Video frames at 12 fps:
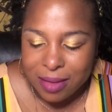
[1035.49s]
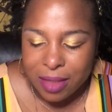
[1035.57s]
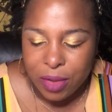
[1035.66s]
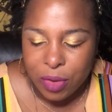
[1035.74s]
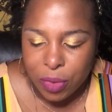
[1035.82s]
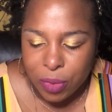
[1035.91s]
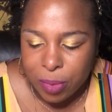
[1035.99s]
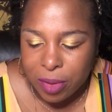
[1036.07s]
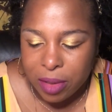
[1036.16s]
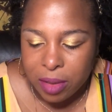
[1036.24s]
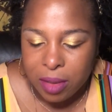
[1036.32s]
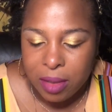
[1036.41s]
and
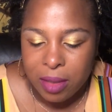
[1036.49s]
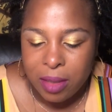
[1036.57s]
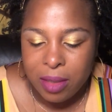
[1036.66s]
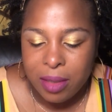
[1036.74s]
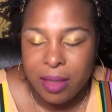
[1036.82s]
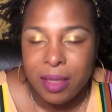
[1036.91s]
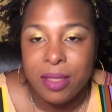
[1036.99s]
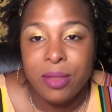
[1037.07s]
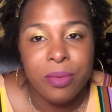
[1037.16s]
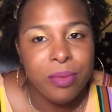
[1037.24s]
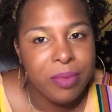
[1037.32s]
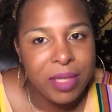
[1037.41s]
noble
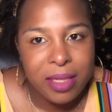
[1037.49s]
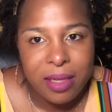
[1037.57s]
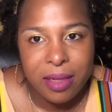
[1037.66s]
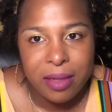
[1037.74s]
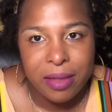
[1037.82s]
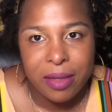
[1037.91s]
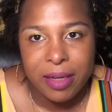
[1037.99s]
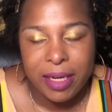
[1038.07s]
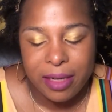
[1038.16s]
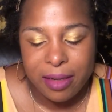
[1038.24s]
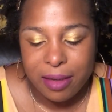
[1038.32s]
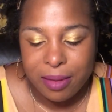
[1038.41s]
is really
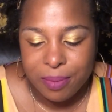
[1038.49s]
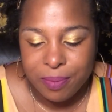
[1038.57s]
underrated."